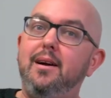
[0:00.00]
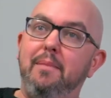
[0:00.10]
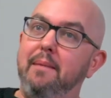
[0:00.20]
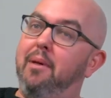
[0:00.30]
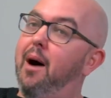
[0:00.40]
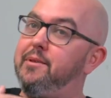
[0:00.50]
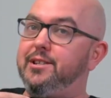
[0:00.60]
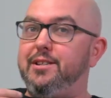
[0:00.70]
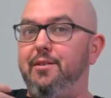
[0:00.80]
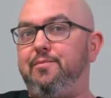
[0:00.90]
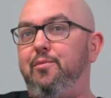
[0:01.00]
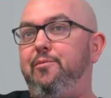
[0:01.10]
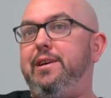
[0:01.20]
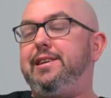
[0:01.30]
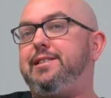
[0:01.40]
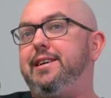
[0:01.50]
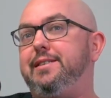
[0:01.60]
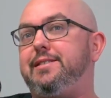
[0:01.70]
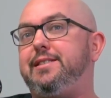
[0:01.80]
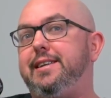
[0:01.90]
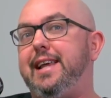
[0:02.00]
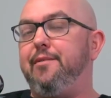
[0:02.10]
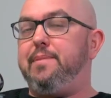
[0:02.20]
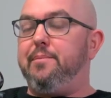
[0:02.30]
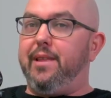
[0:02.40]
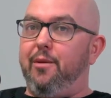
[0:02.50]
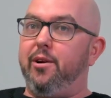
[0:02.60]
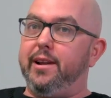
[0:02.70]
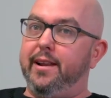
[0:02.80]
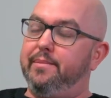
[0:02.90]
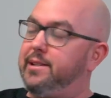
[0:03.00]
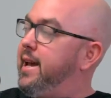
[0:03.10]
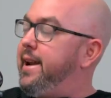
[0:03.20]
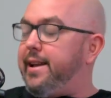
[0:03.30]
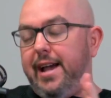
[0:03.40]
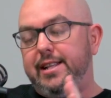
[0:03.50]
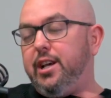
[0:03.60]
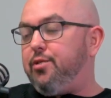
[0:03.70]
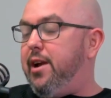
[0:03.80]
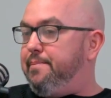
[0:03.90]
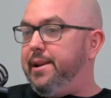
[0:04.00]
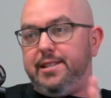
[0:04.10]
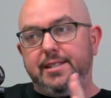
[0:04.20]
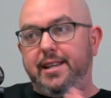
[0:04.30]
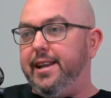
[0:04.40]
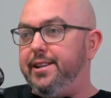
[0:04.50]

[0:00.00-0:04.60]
My mom when we used to sit down with people that wanted to get into business, and it's a great business, get